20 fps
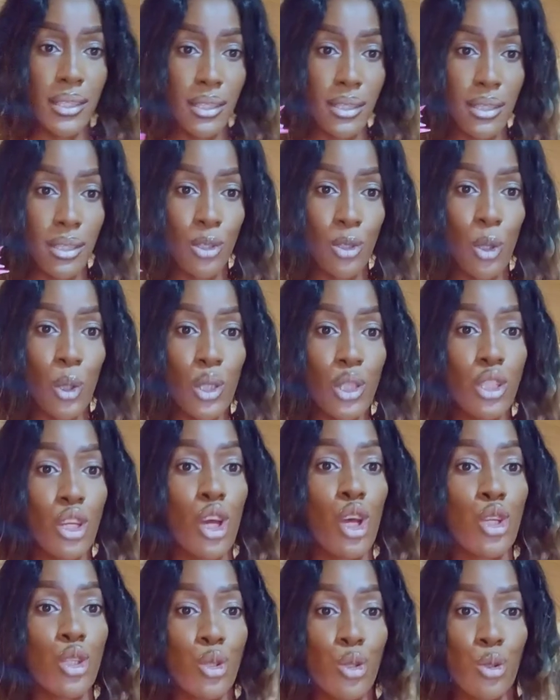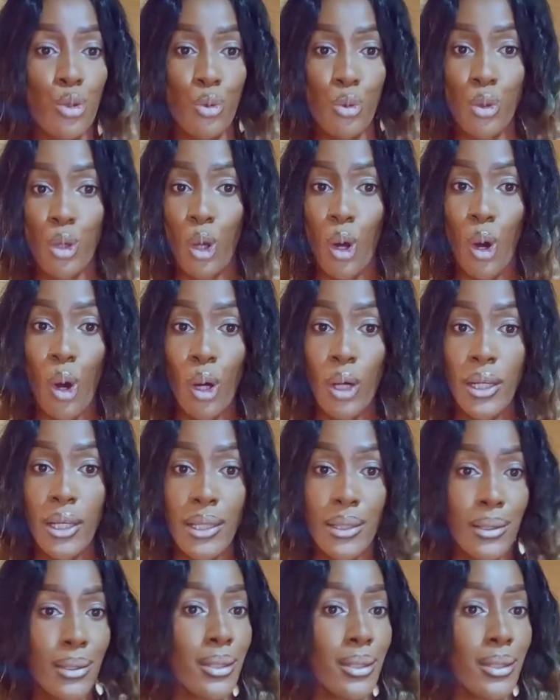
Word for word: it's not too long.